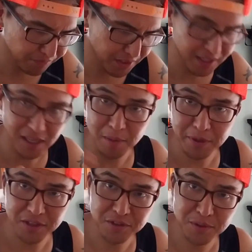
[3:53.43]
I got
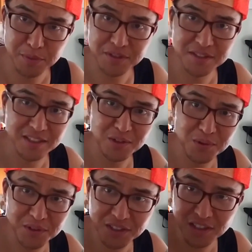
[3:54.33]
my 100%
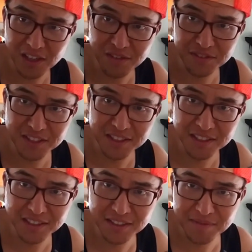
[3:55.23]
Kona coffee in
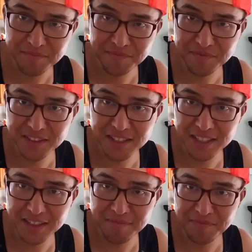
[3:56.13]
here
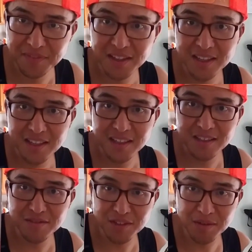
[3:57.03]
today
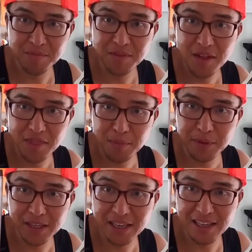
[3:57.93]
from the
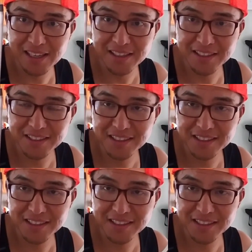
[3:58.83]
Big Island.